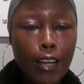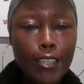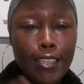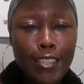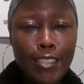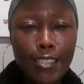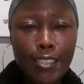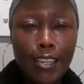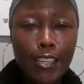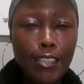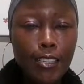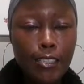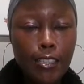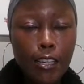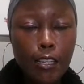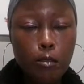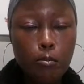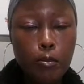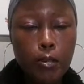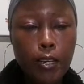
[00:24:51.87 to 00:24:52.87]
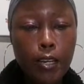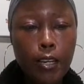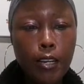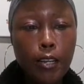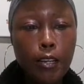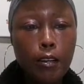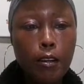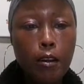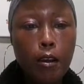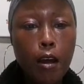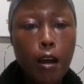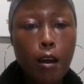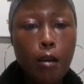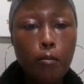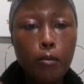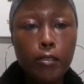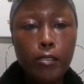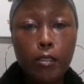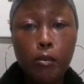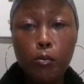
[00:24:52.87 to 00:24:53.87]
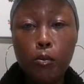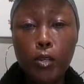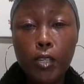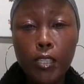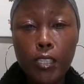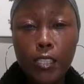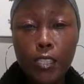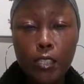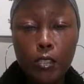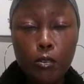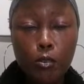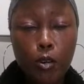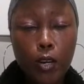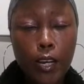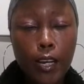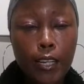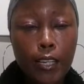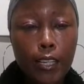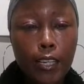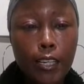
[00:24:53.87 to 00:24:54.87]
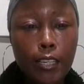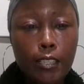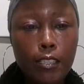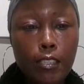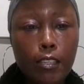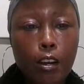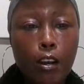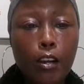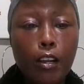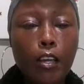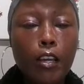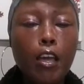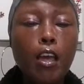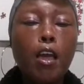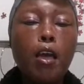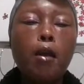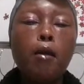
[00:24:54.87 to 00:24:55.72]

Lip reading: didn't say this at the beginning because I wanted to just go ahead and get it started,